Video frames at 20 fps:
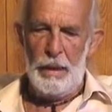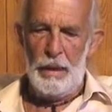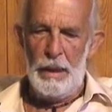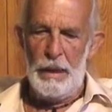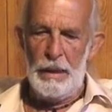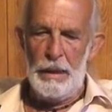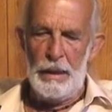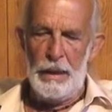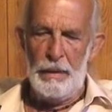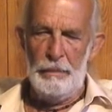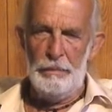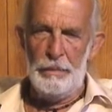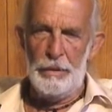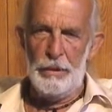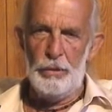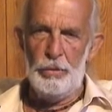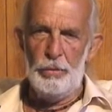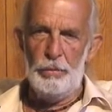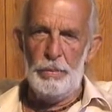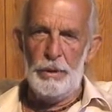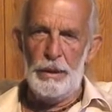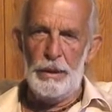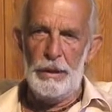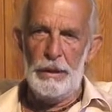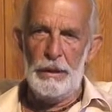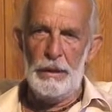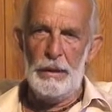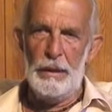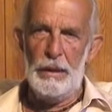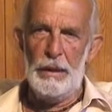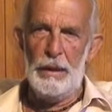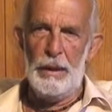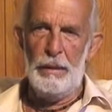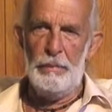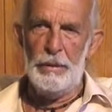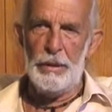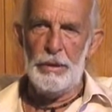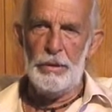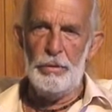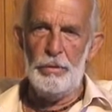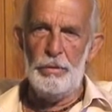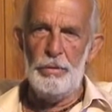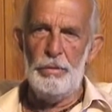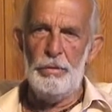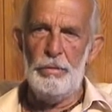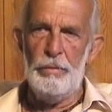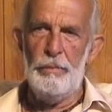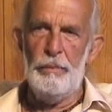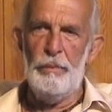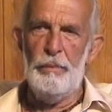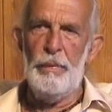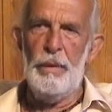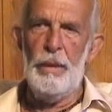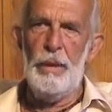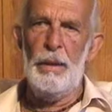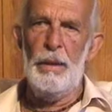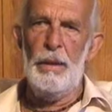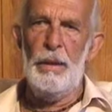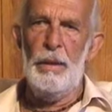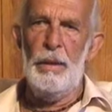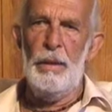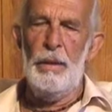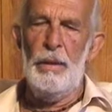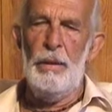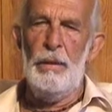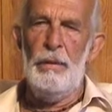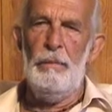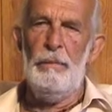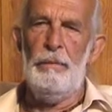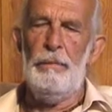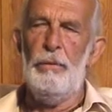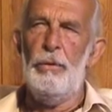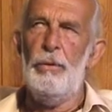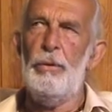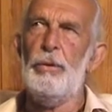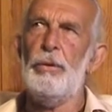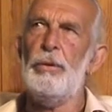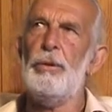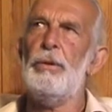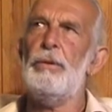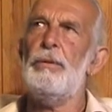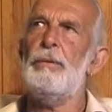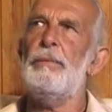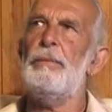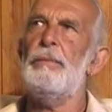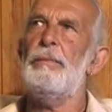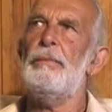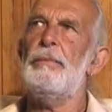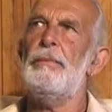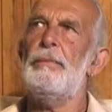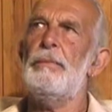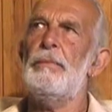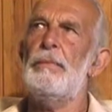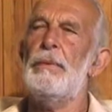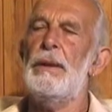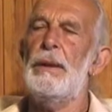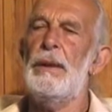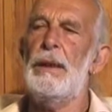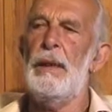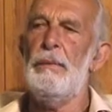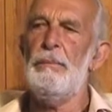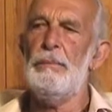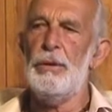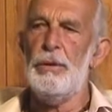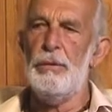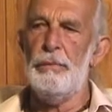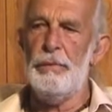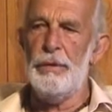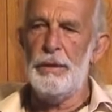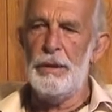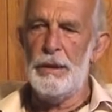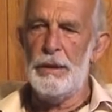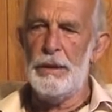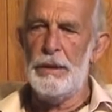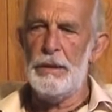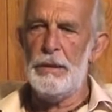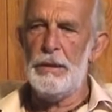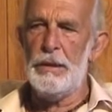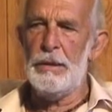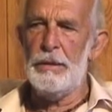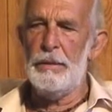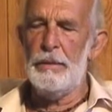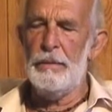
I happen to be in the Amazon for a number of years,